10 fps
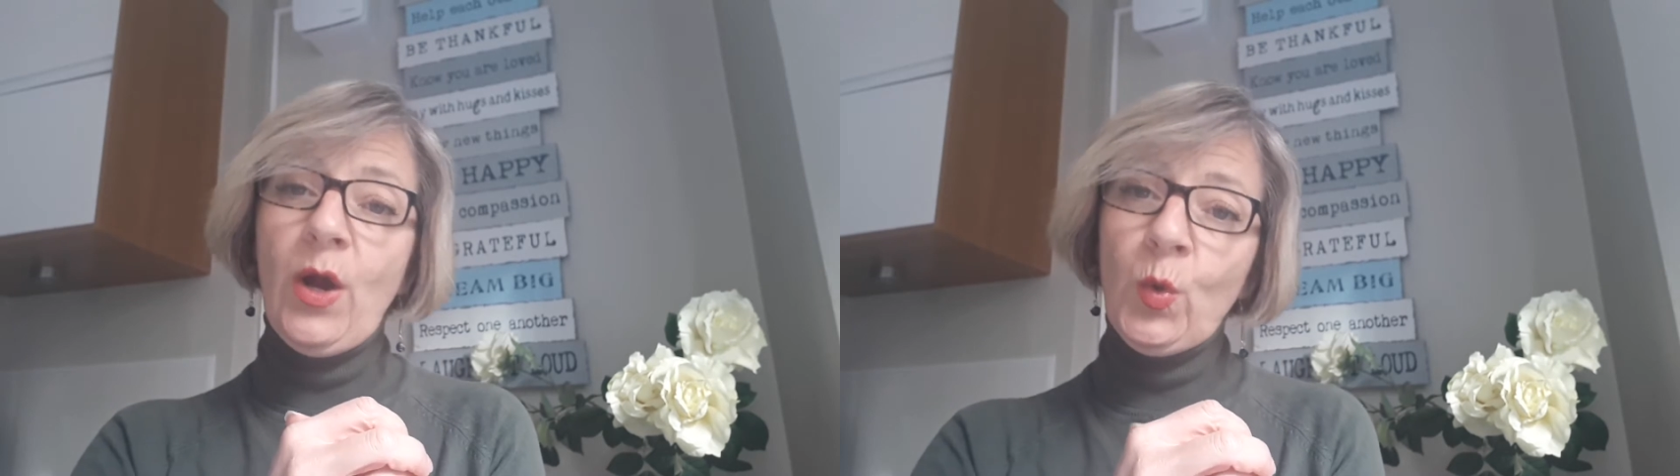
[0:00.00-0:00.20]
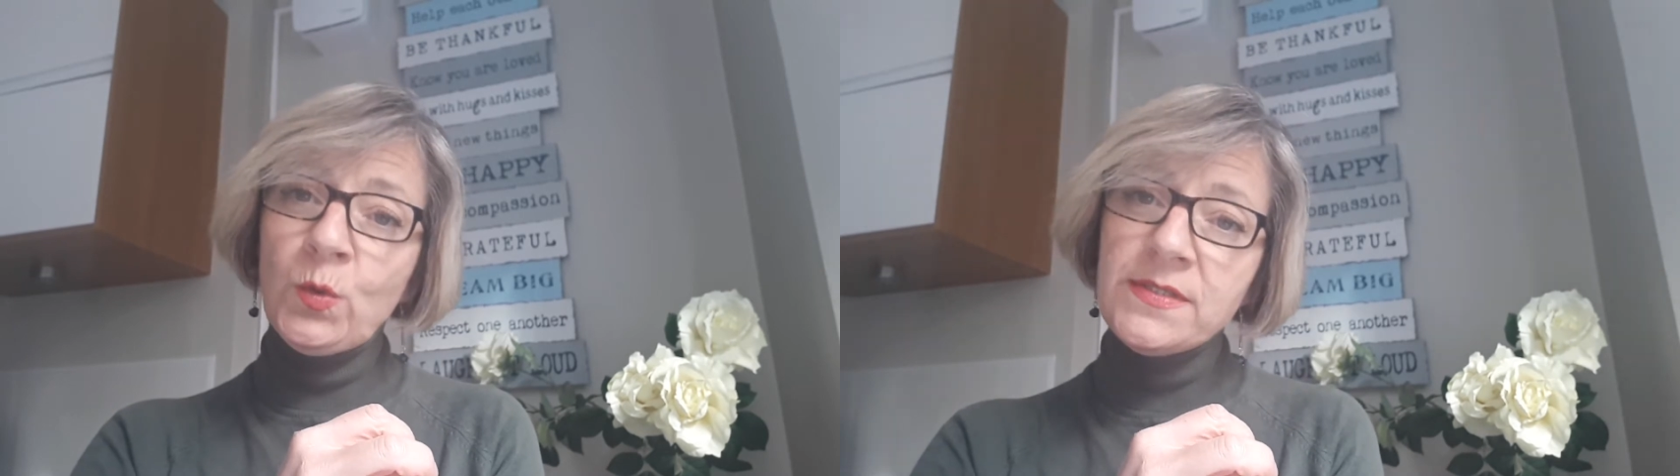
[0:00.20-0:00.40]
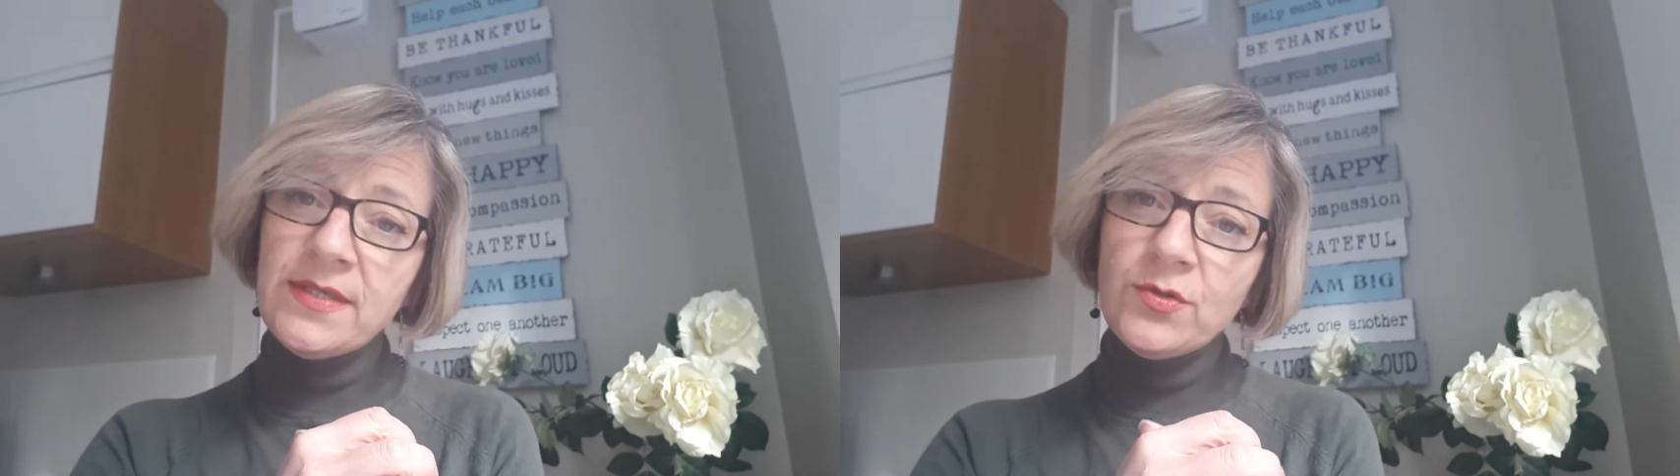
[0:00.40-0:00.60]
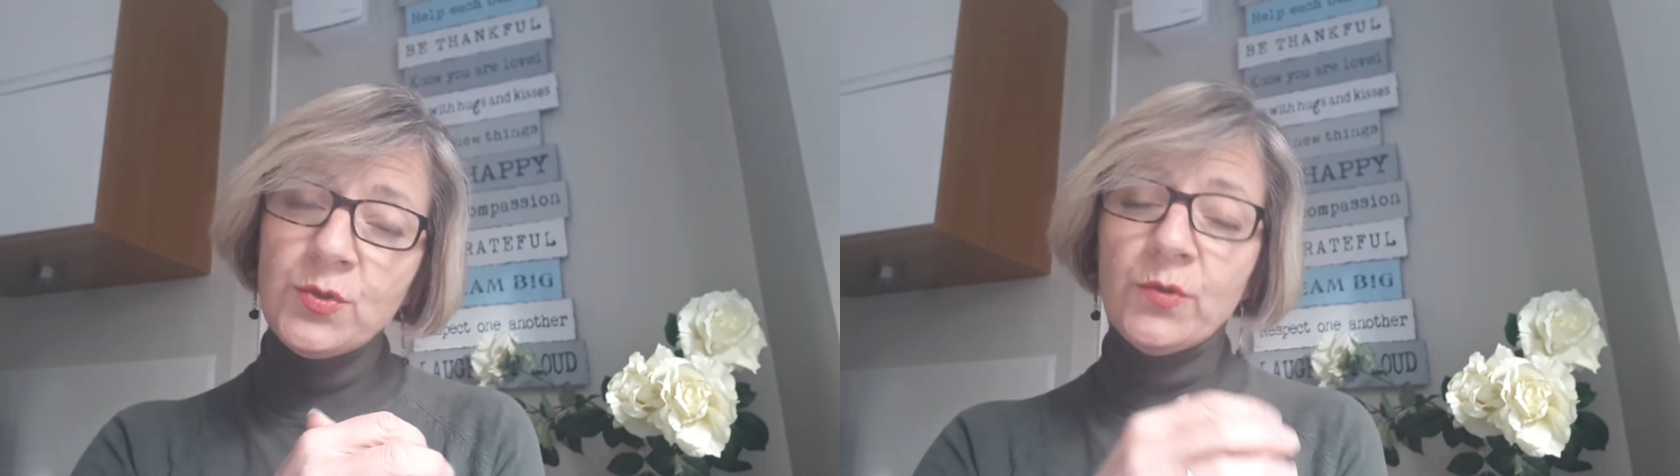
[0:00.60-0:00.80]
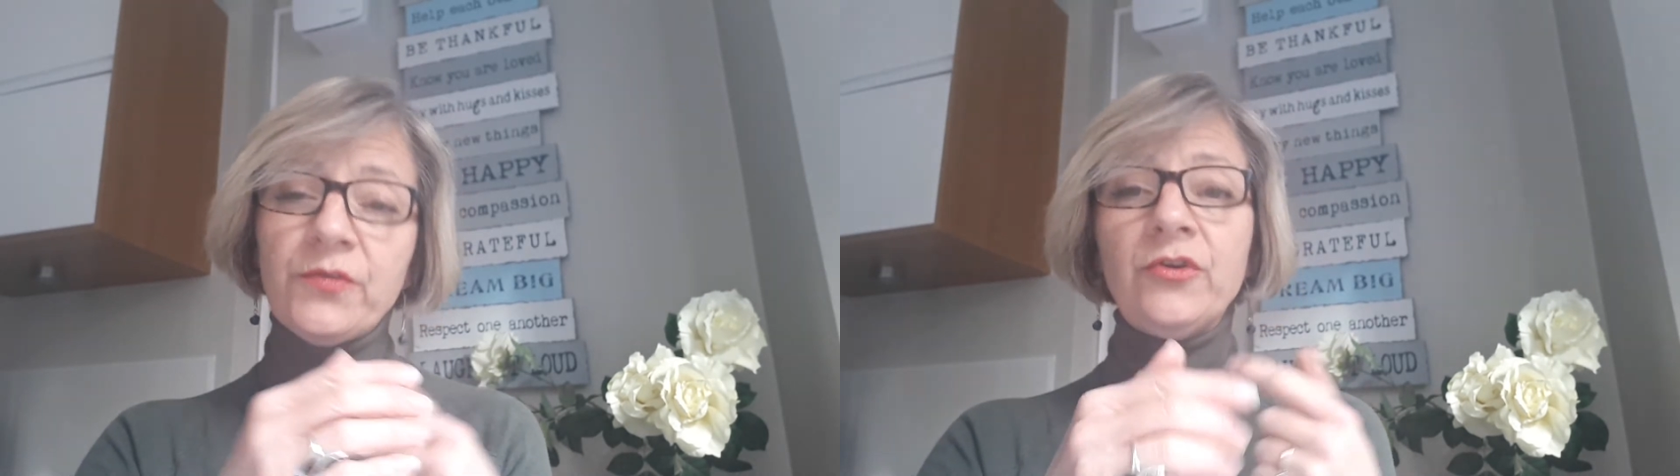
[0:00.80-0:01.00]
Also
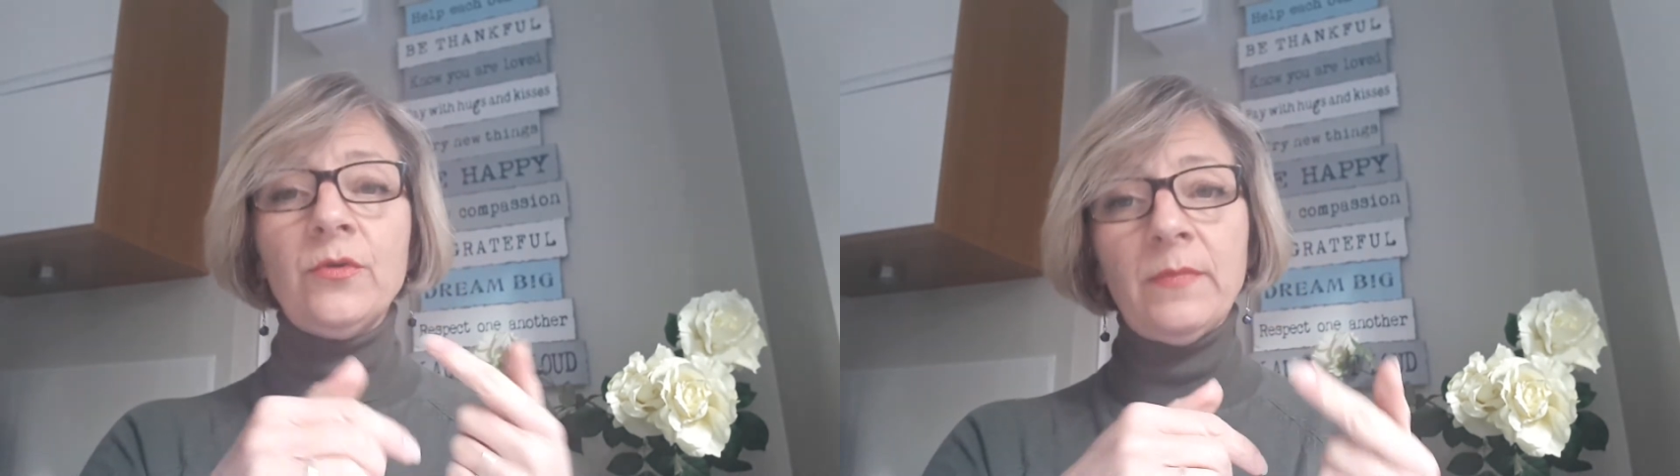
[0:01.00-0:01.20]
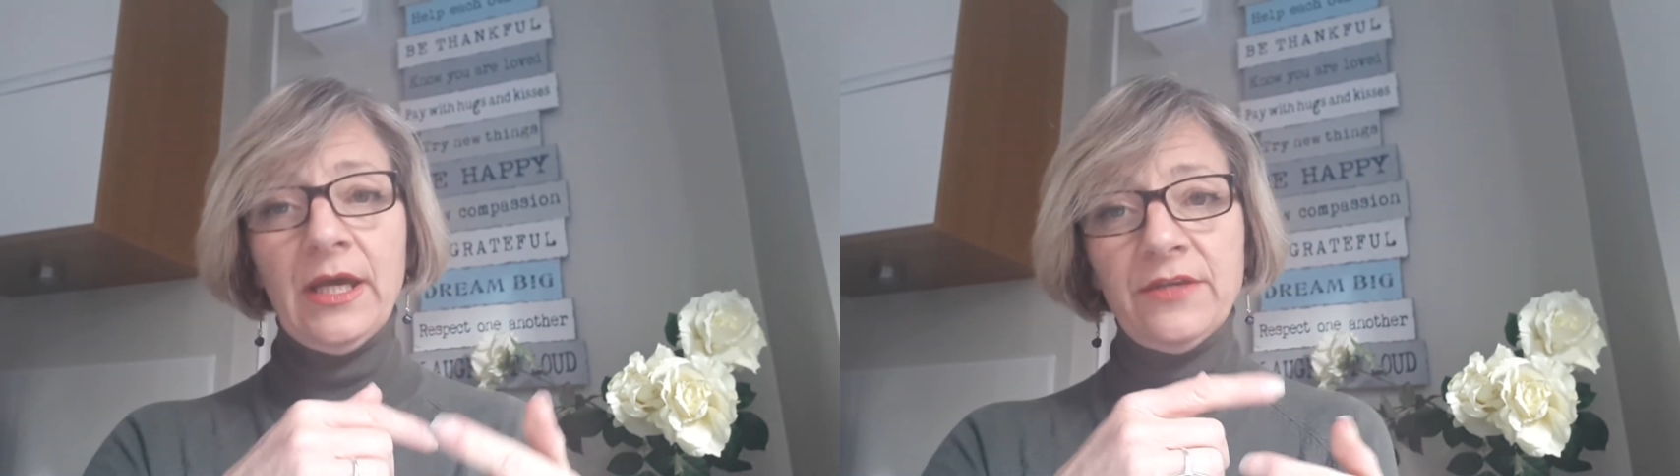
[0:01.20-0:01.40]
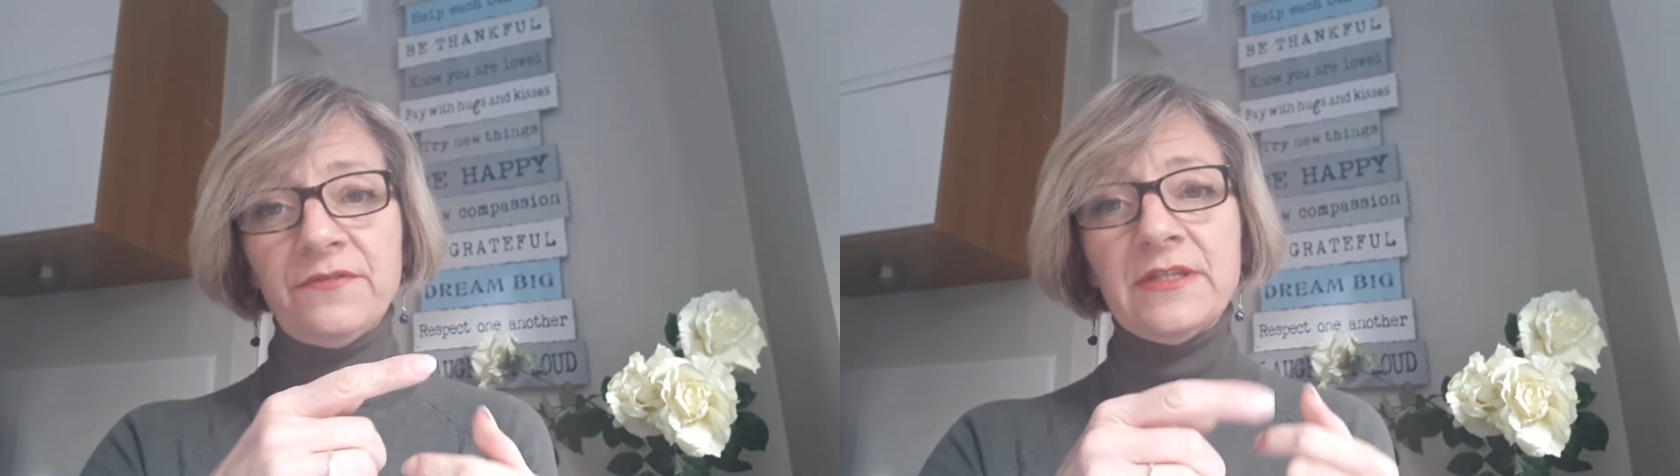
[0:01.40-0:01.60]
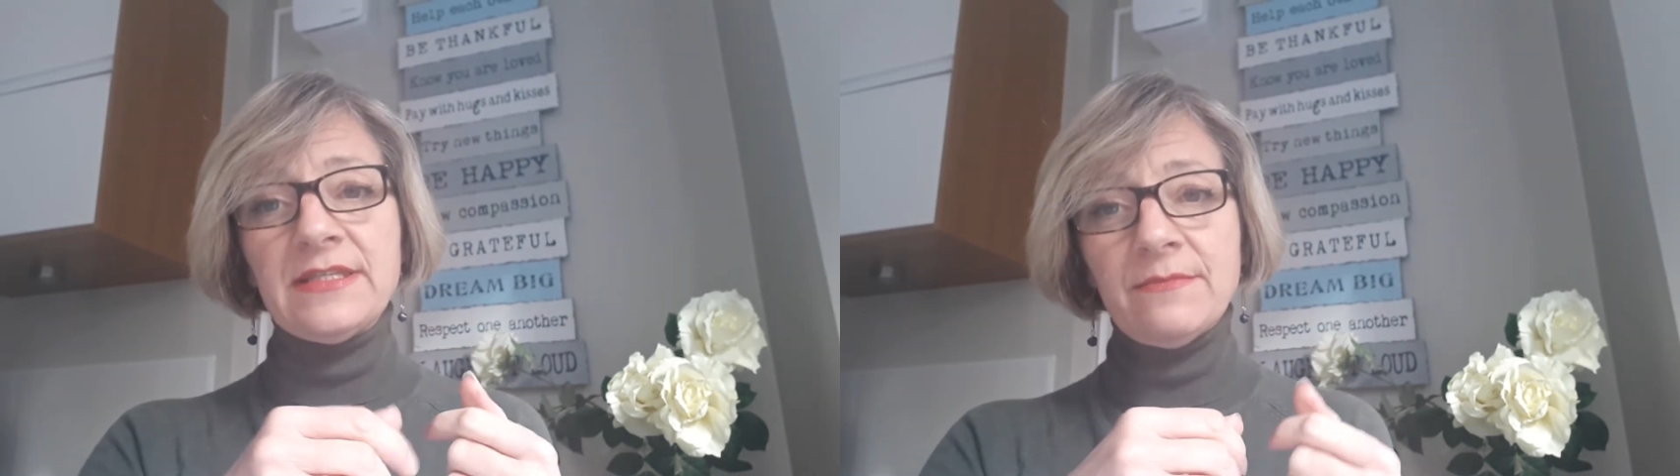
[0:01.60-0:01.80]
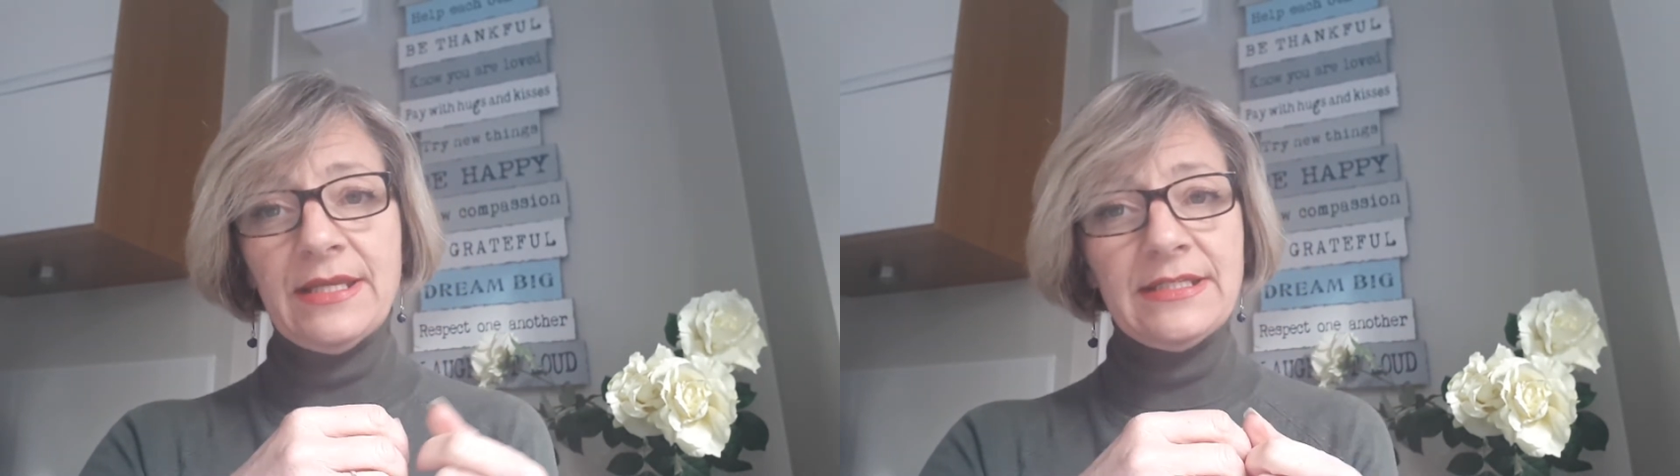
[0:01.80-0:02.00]
talk through
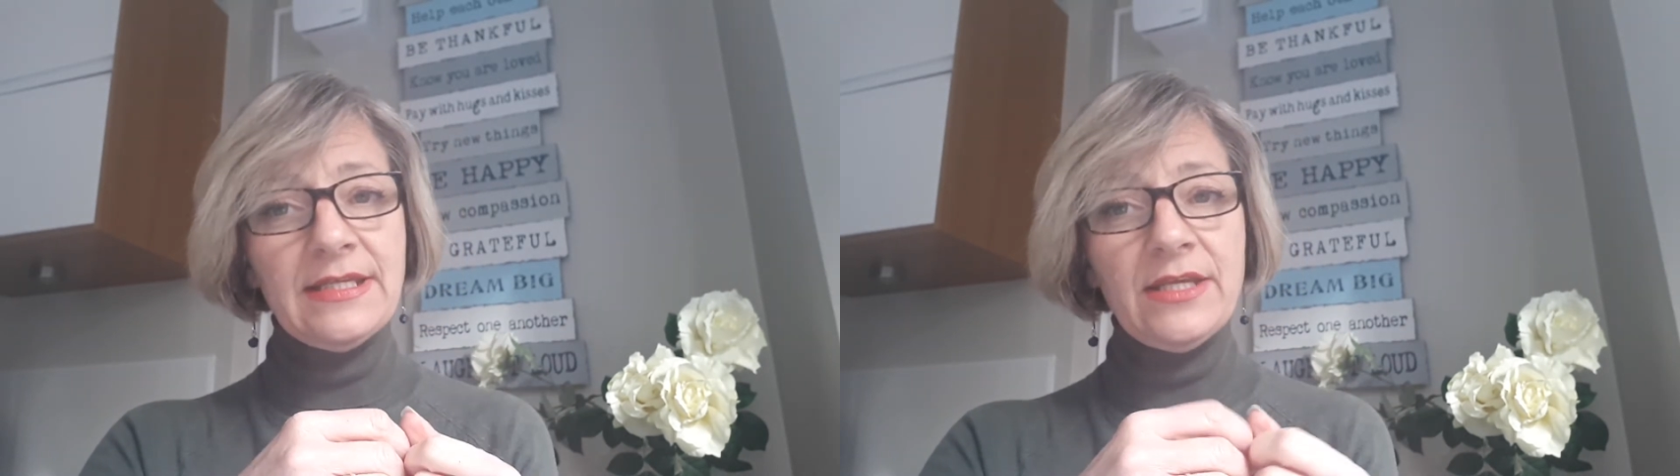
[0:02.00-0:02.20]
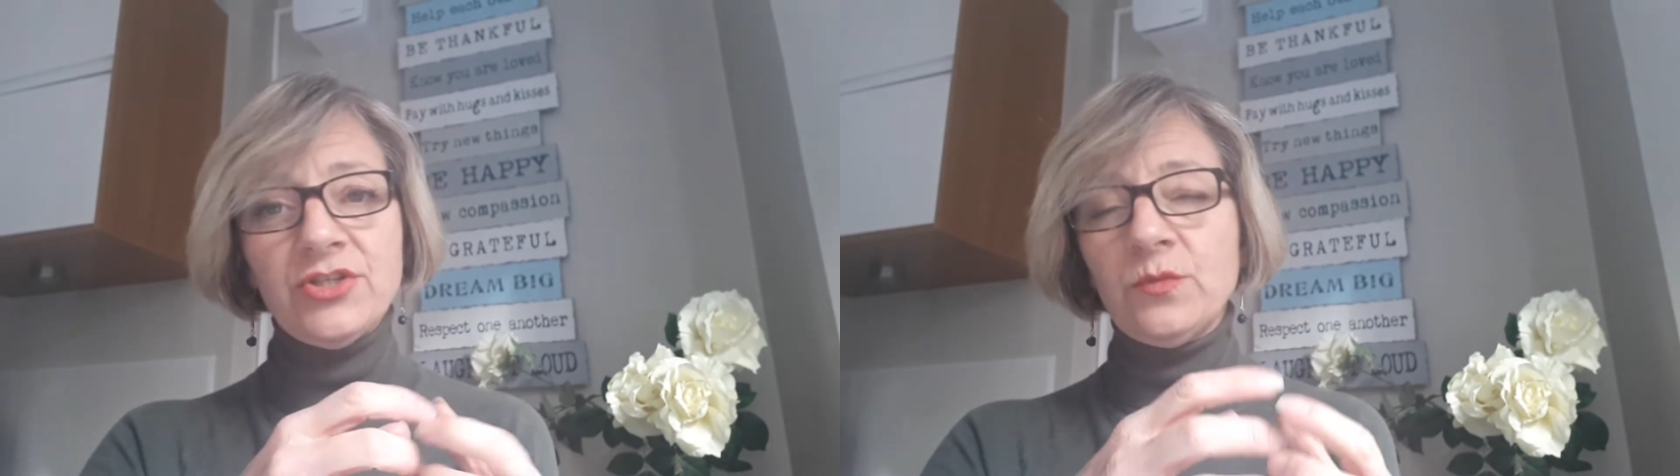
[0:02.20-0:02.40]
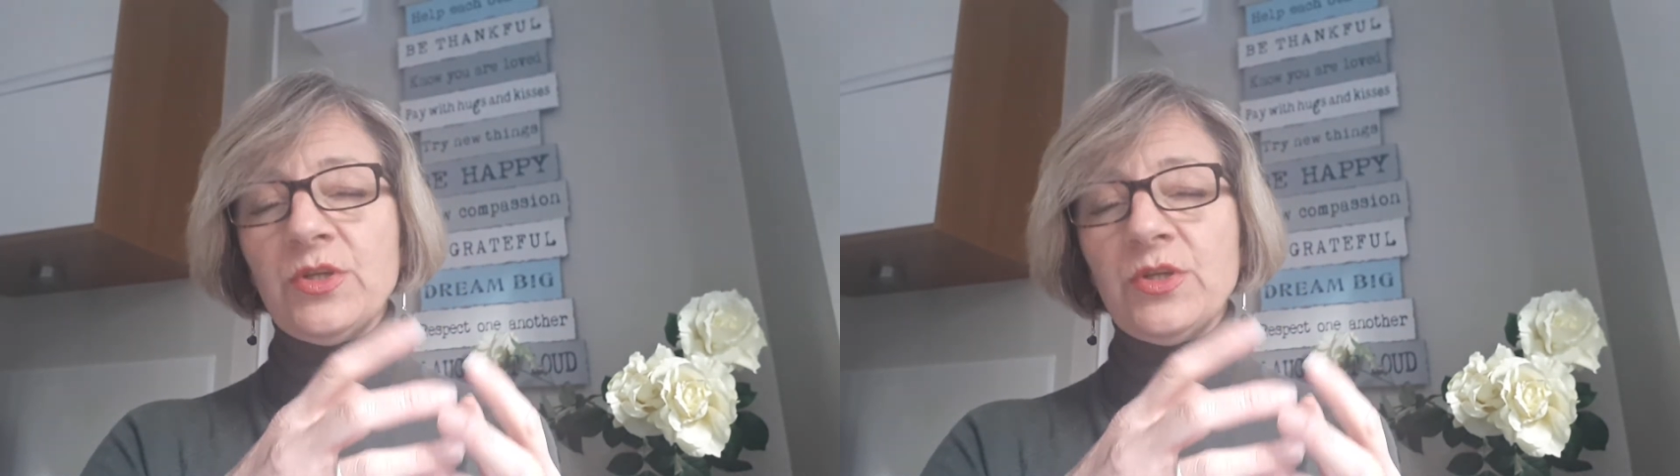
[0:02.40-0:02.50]
mindfulness and meditation,